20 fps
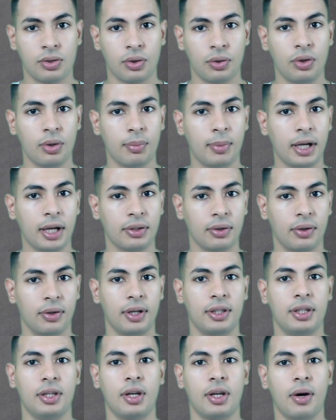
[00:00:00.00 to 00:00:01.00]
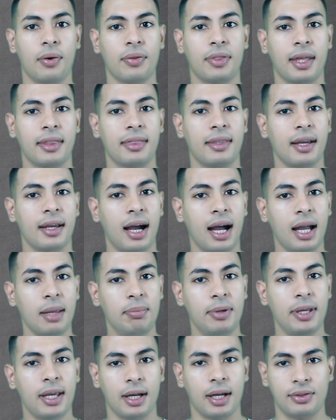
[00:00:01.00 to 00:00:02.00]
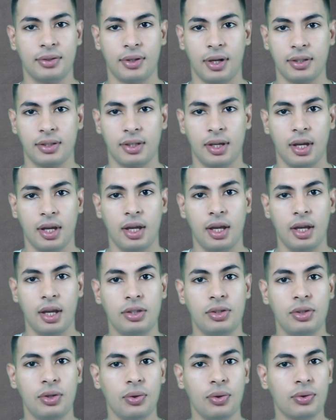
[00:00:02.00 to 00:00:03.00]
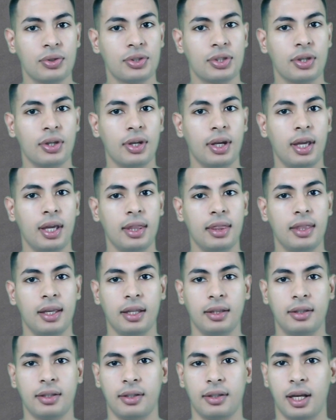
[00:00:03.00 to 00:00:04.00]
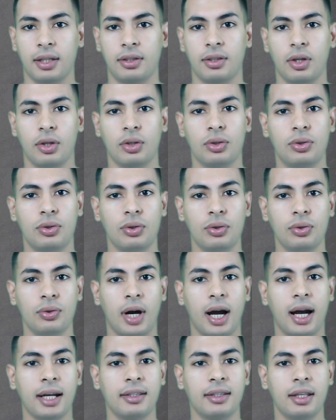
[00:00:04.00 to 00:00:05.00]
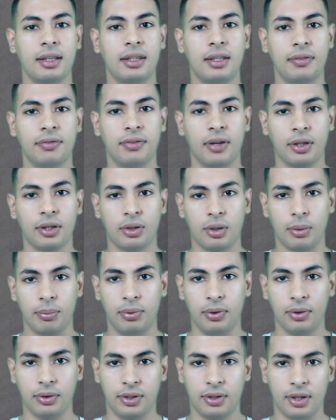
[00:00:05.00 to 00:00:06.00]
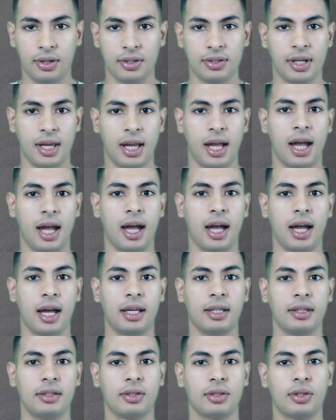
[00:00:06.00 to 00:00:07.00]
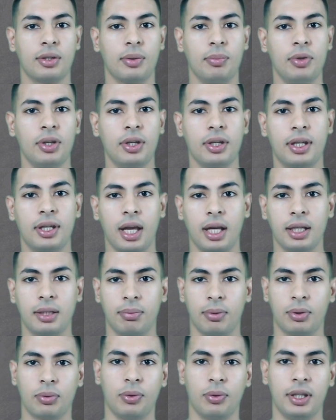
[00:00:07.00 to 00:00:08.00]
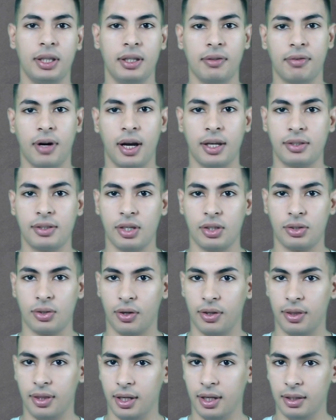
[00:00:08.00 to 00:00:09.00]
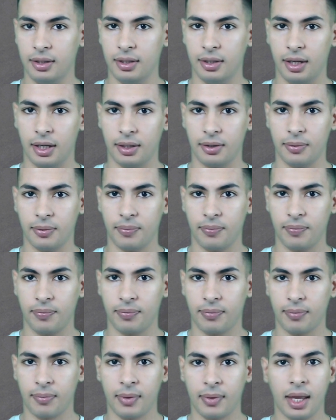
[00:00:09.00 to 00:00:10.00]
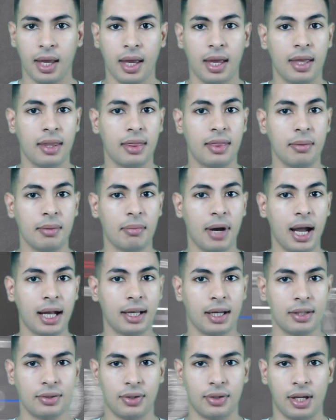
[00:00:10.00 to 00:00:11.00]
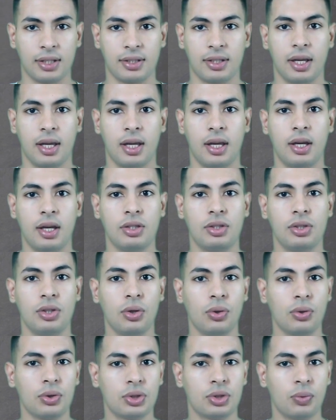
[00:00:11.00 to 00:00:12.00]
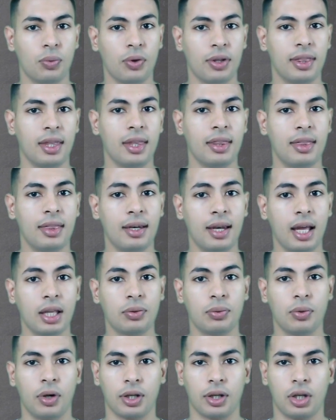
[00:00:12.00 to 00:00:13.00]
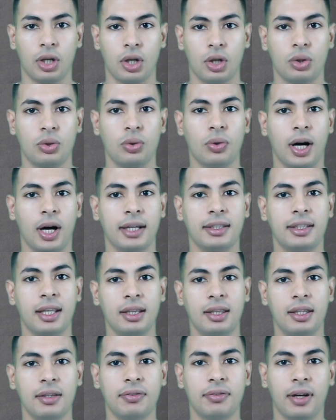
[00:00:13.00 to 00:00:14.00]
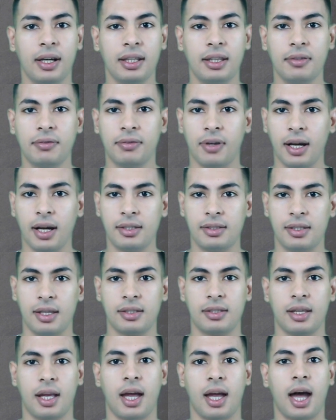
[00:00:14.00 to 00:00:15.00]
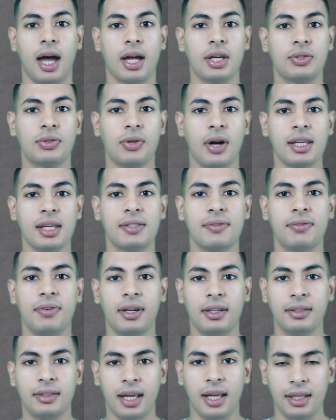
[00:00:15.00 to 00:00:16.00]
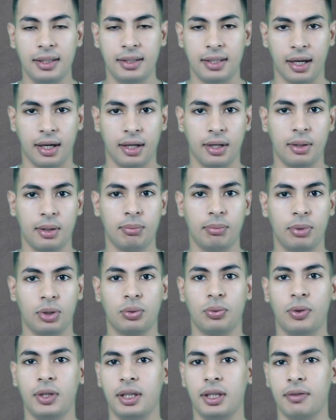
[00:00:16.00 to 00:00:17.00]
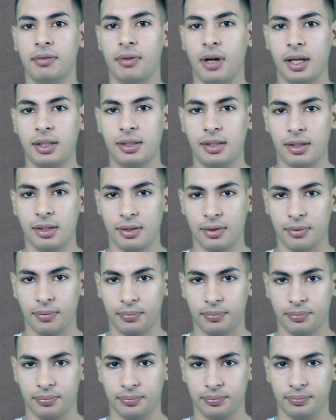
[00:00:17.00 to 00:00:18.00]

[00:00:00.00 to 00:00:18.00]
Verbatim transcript: So you might already know that the IP address is used in the internet to identify computers and communicate between devices on the internet. The MAC address is used within the network to identify devices and transfer data between devices.